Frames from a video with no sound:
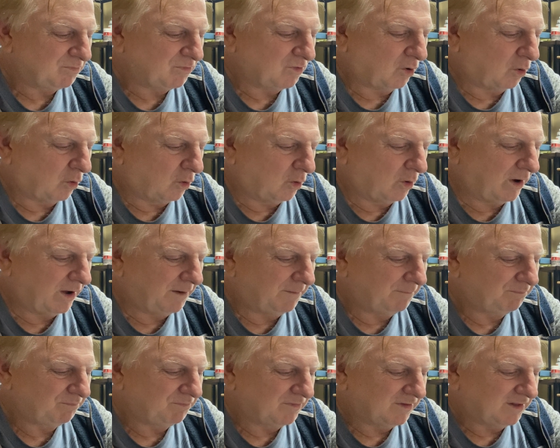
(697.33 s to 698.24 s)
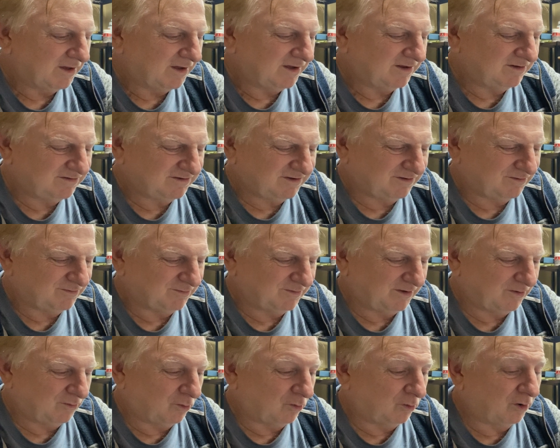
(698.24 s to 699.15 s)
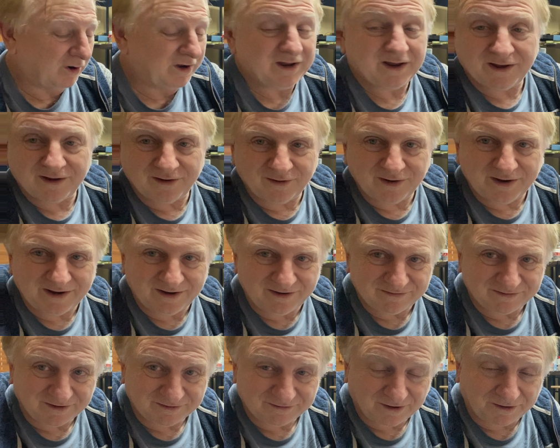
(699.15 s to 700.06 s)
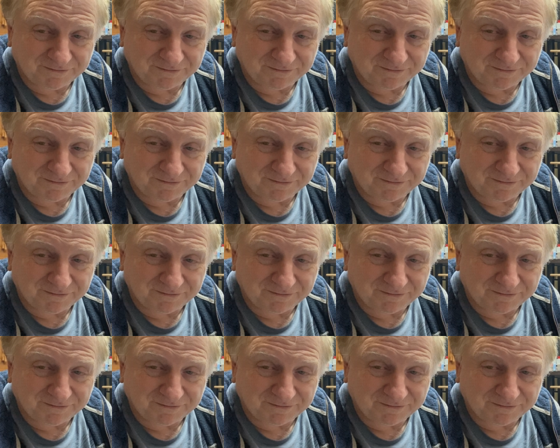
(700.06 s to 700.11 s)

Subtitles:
Or is this?